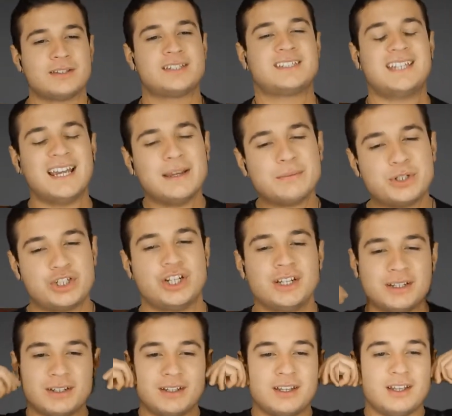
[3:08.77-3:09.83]
Same
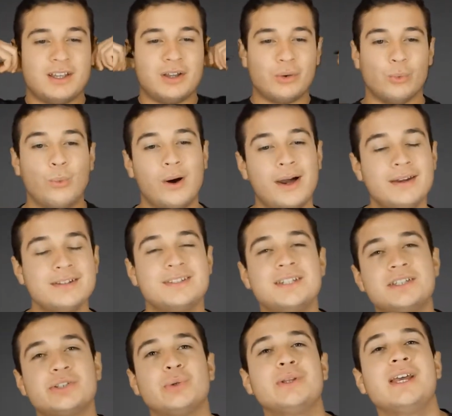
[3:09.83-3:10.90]
shit. Why does
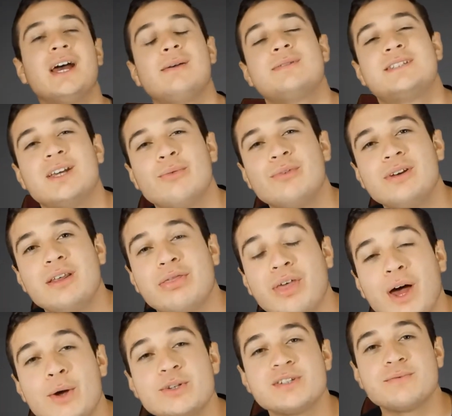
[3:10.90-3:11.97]
this only have
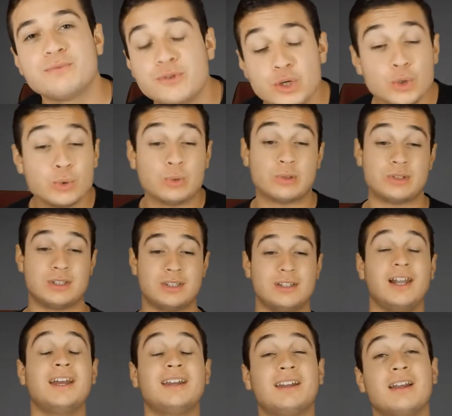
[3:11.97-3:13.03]
70,000 views?
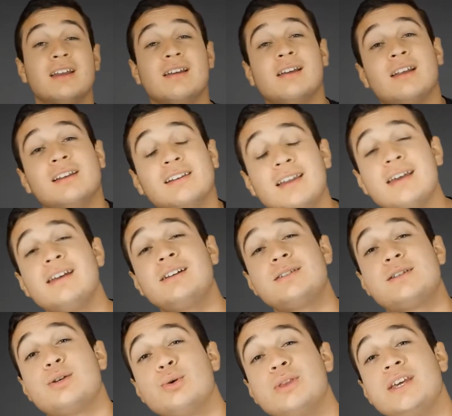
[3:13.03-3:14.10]
Like,
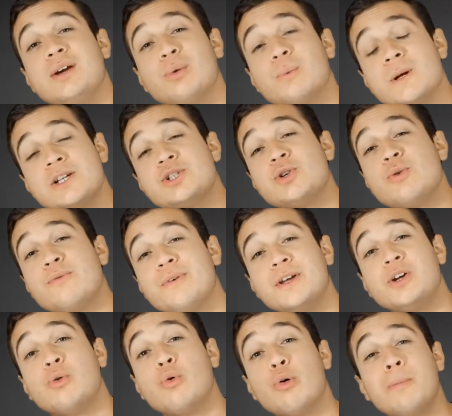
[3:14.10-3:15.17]
link to the original
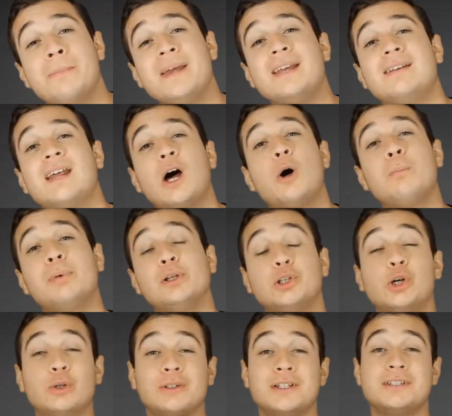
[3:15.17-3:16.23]
video will be down
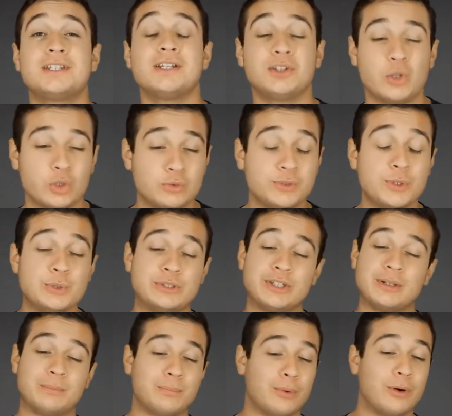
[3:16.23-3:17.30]
below. Let's get those views
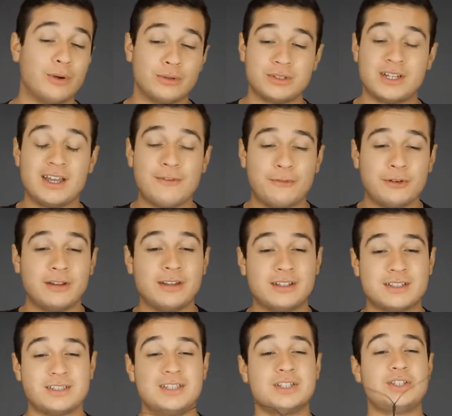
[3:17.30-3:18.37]
up, bro, definitely.
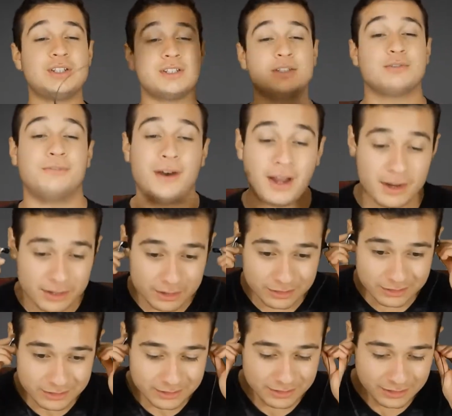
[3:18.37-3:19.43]
Cause this shit is
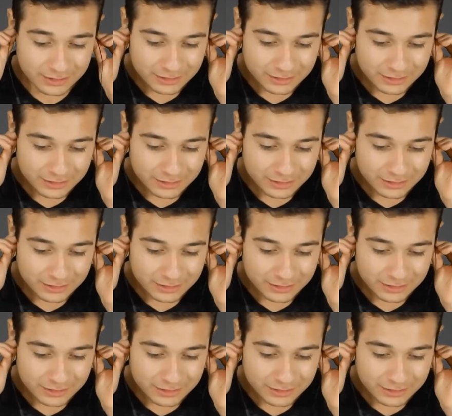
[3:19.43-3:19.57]
fire.